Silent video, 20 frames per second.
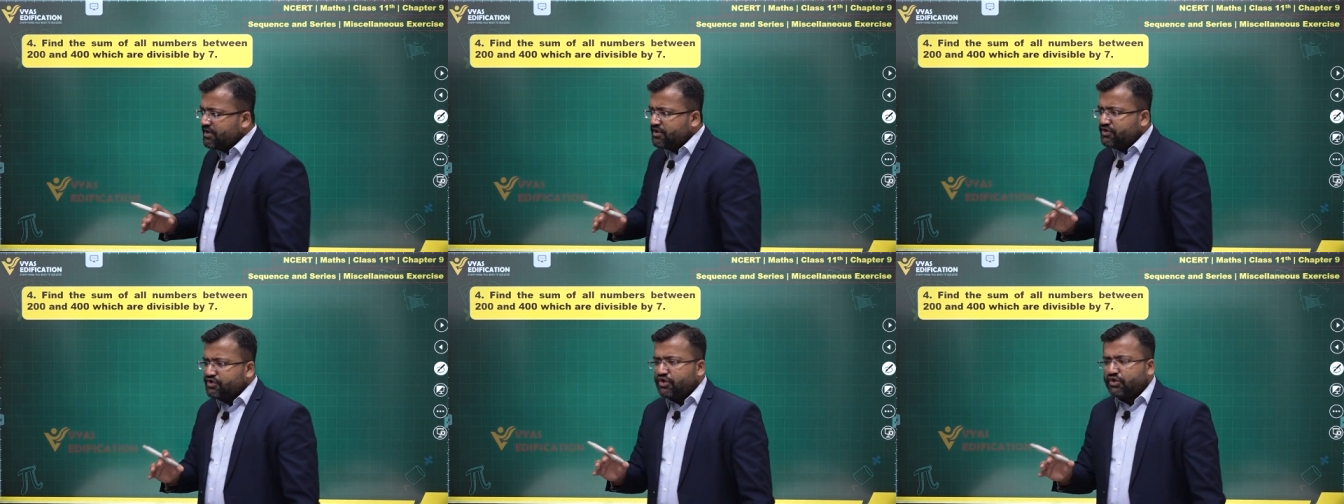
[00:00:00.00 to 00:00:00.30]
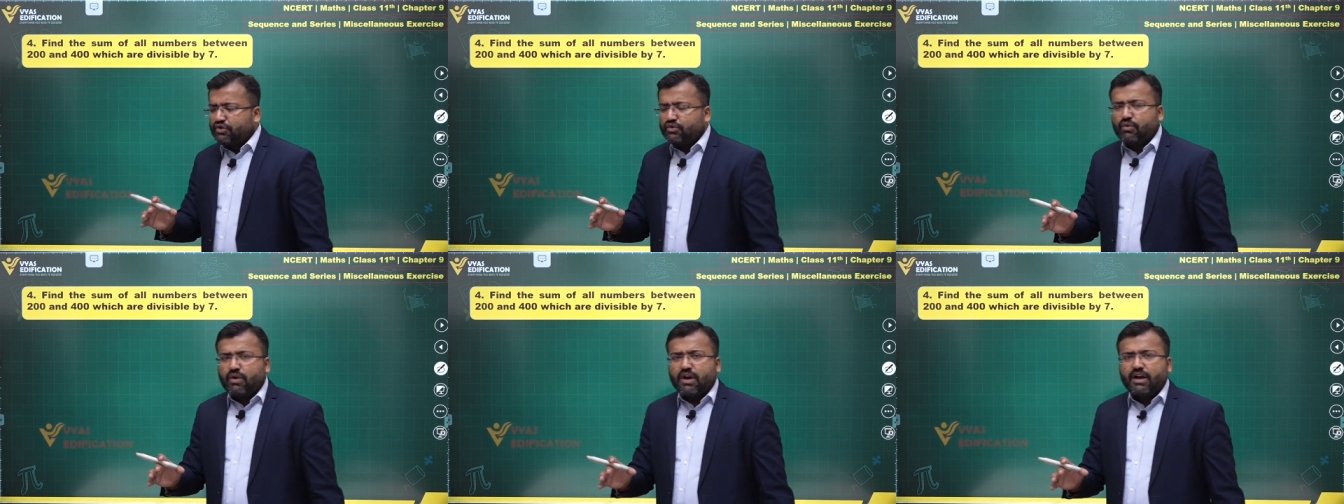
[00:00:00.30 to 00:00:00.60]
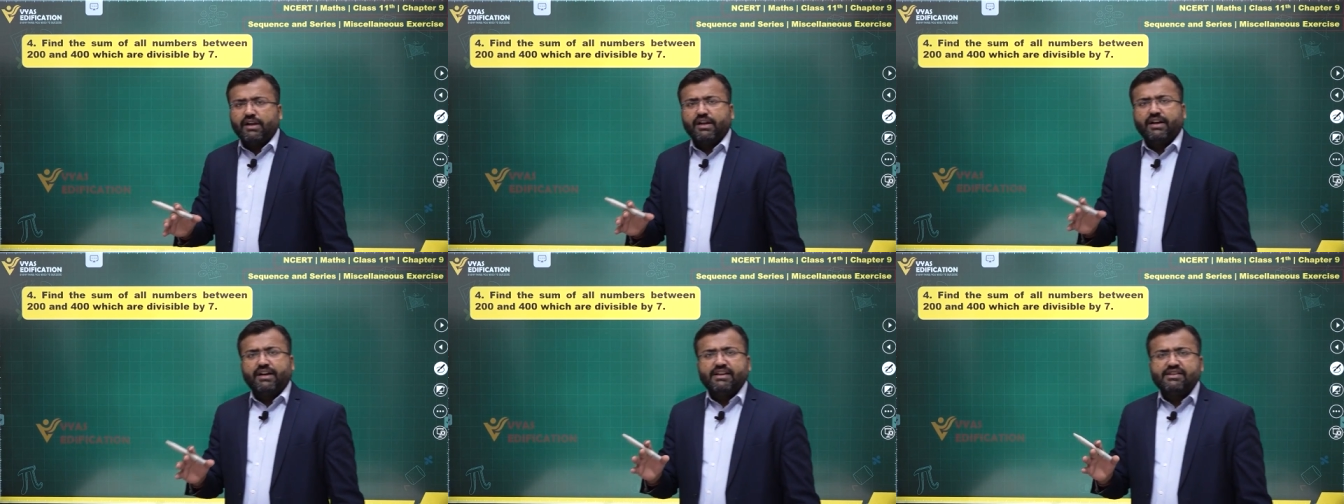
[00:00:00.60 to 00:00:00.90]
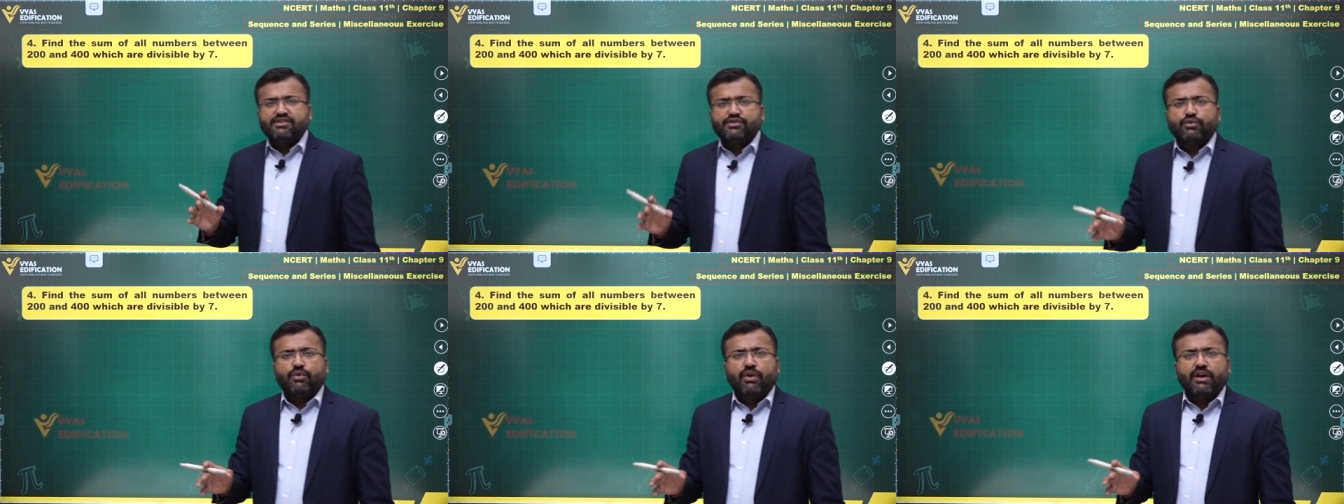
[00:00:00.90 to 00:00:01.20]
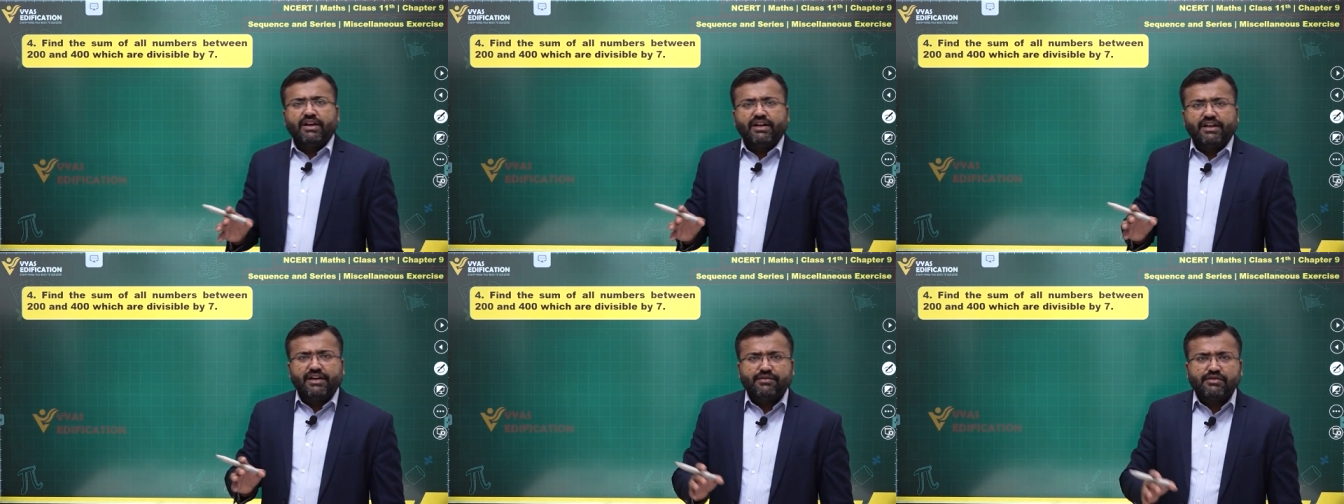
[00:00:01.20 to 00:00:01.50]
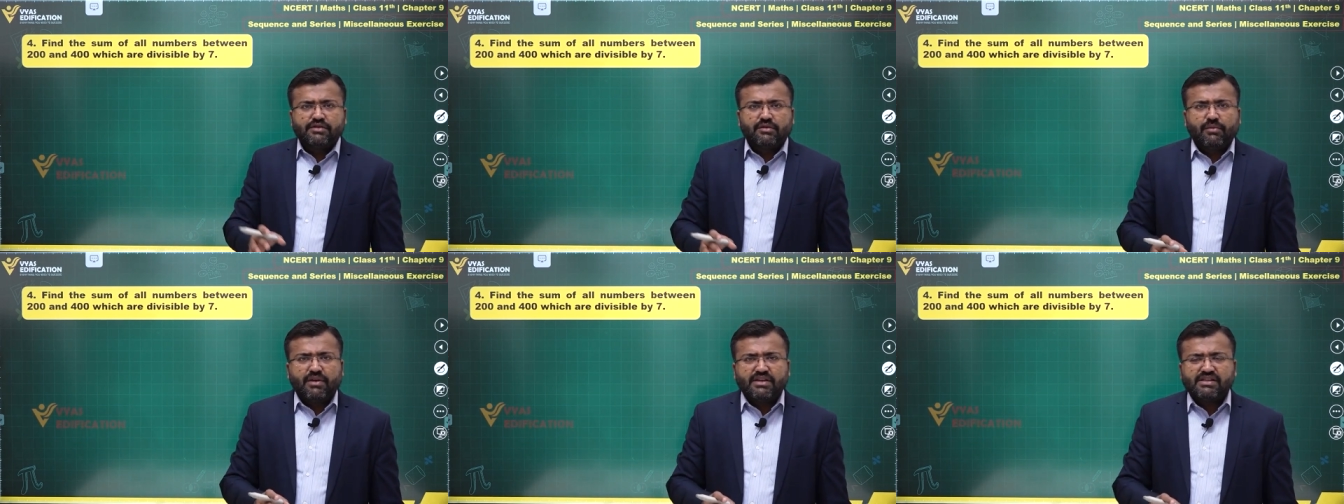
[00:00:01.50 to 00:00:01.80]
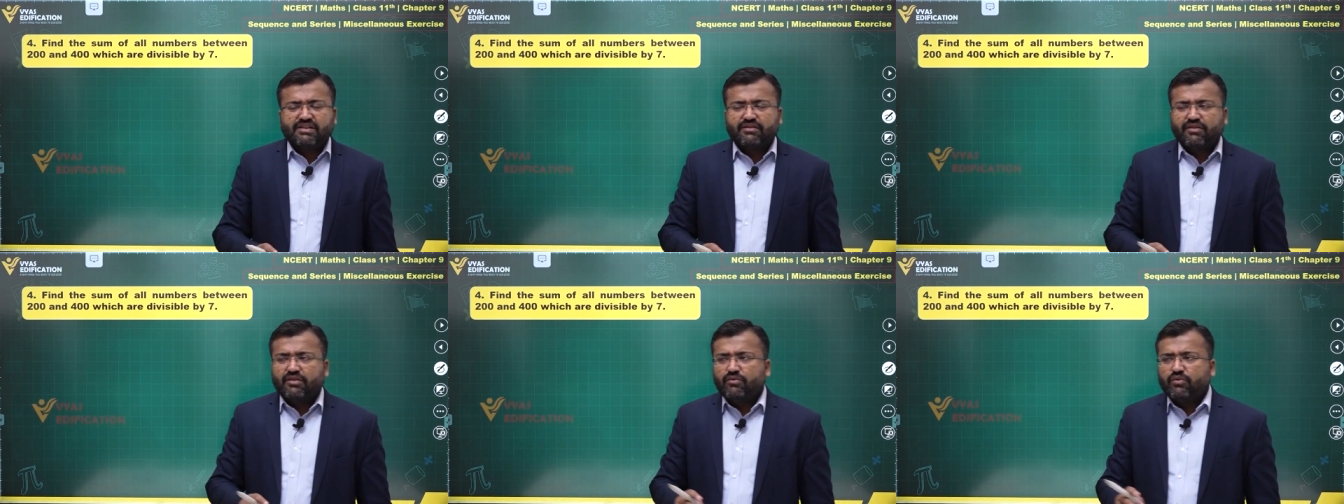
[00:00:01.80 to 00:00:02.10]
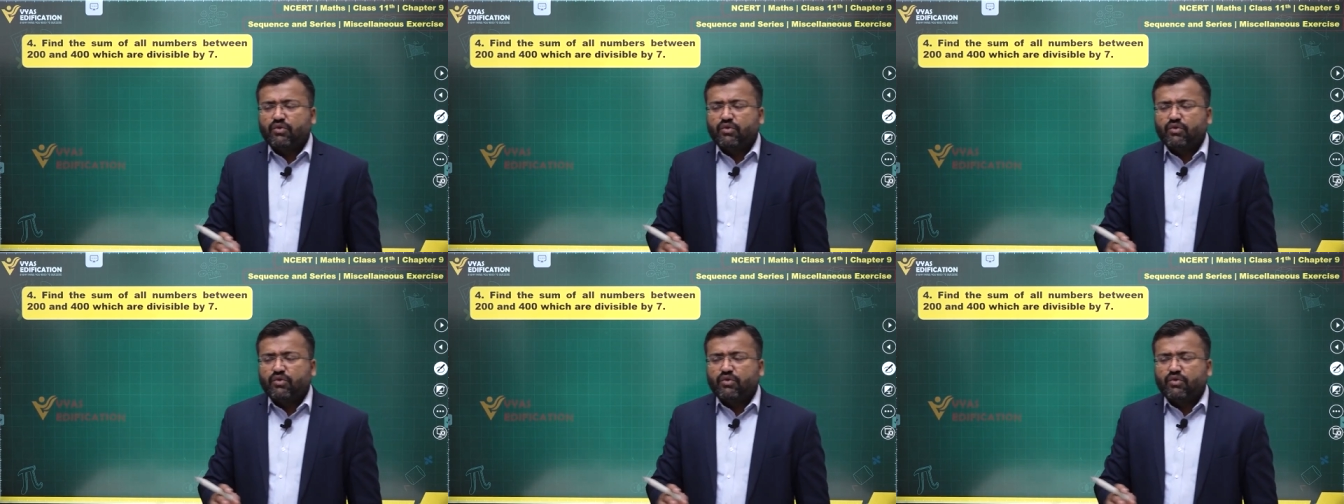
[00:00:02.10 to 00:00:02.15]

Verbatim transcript: So 200, is 200 divisible by 7?